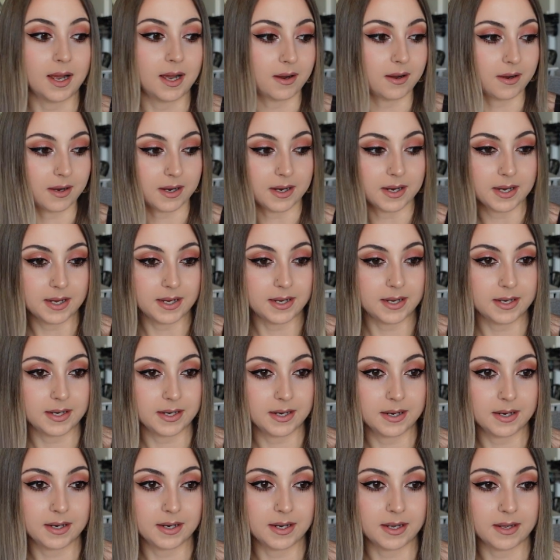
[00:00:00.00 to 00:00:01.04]

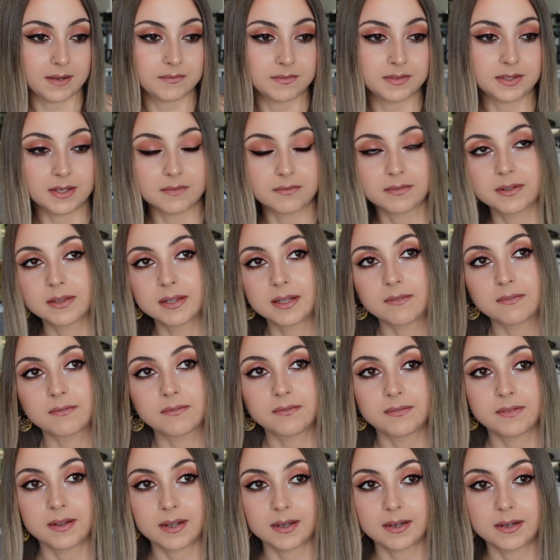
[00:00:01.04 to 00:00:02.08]
I have definitely
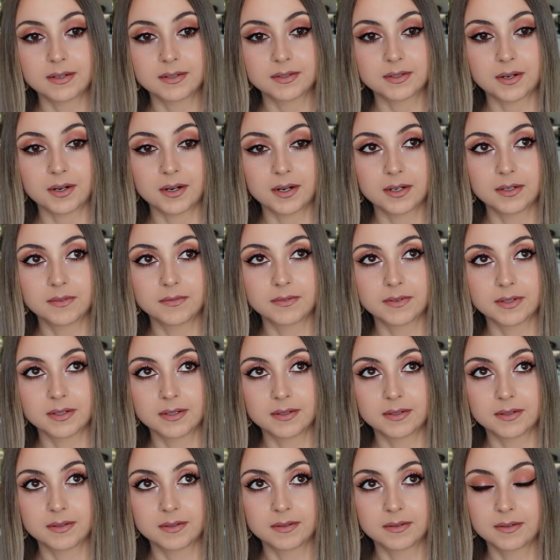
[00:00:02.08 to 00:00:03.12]
found
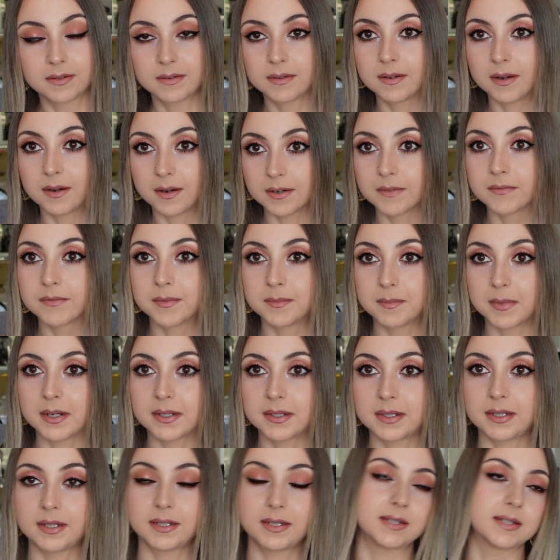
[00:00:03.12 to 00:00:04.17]
over over my
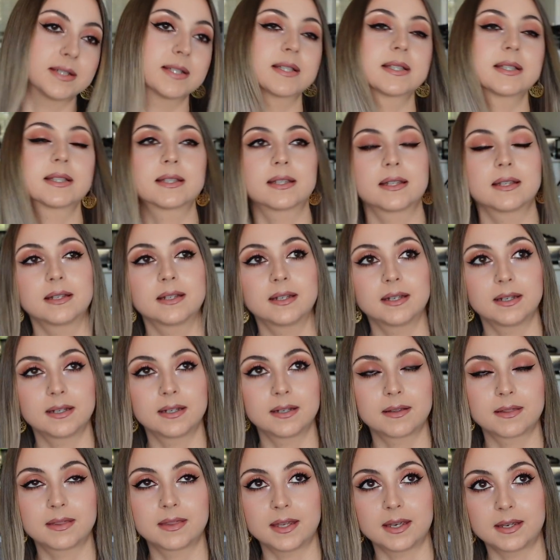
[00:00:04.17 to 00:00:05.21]
years
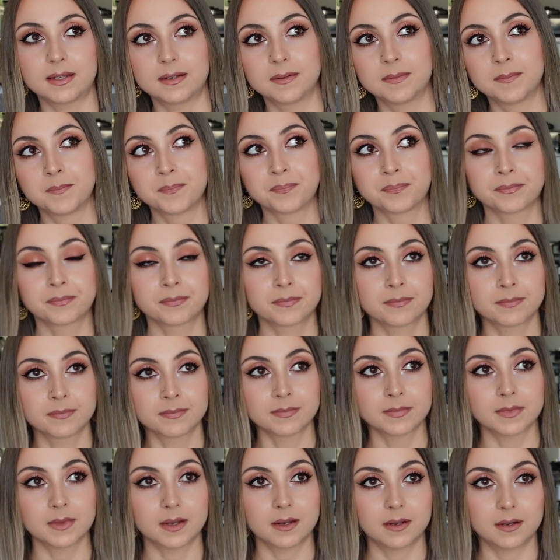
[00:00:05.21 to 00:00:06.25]
that
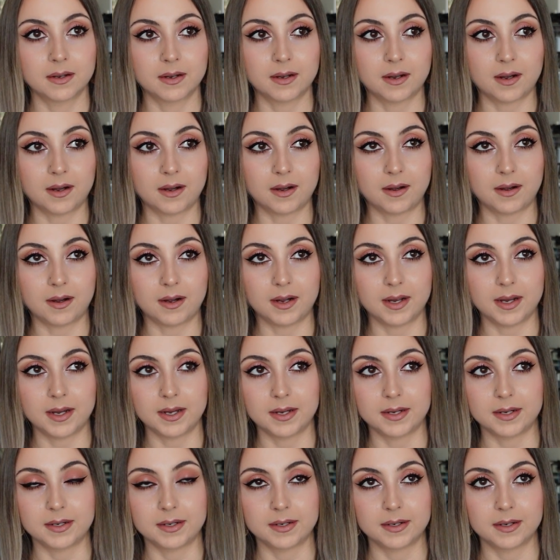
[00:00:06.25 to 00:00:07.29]

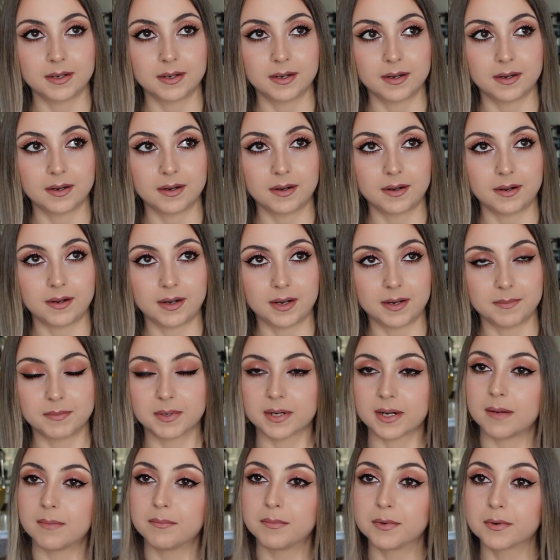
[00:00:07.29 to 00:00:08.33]
I I
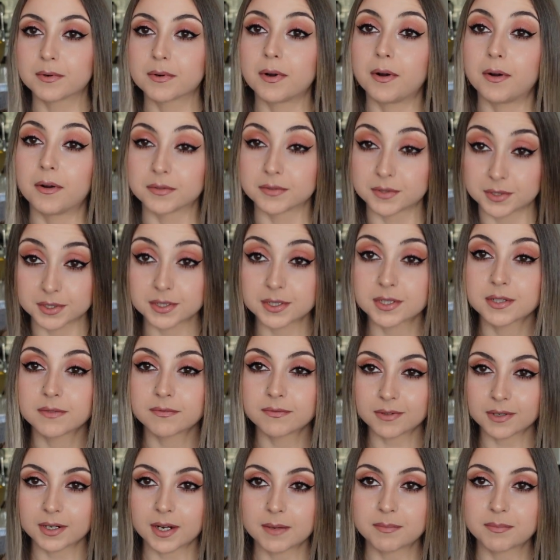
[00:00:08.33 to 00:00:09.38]
become more conscious of
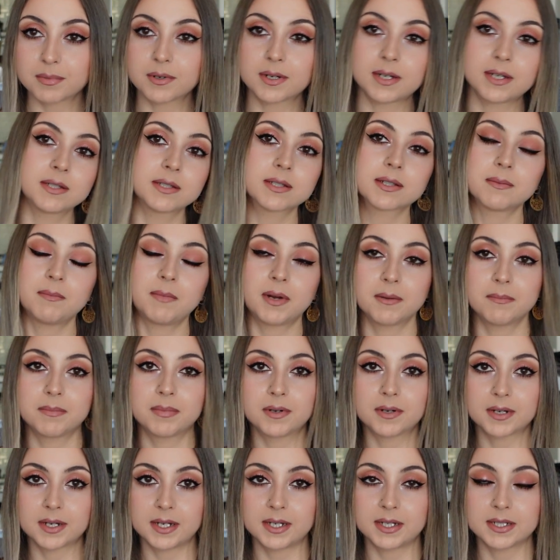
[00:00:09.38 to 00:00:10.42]
what I put into my
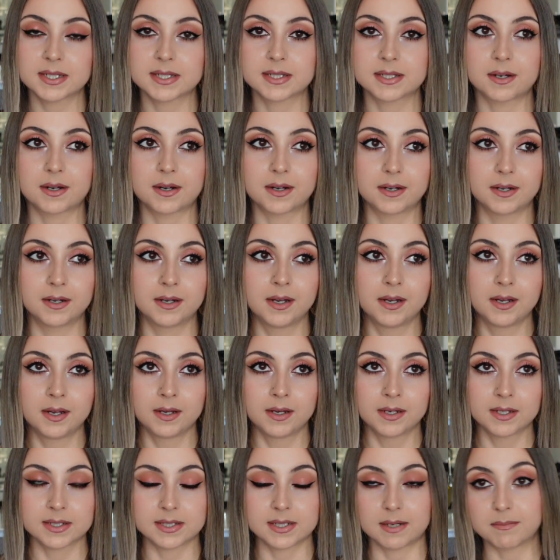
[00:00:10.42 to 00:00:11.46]
body. So
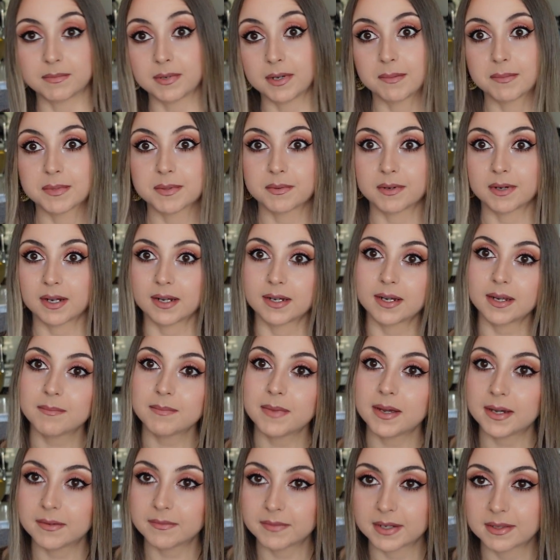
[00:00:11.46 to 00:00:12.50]
sometimes when I am
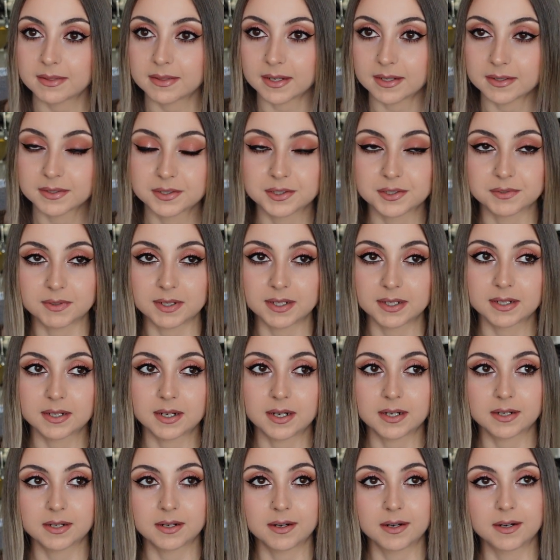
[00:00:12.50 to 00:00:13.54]
having that drink,
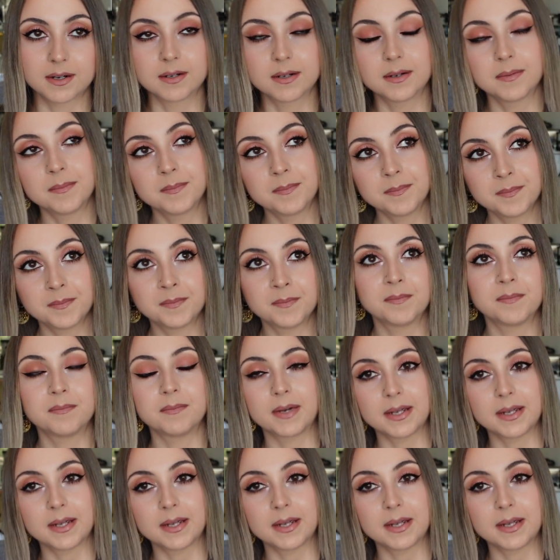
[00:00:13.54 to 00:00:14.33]
I go, hmm,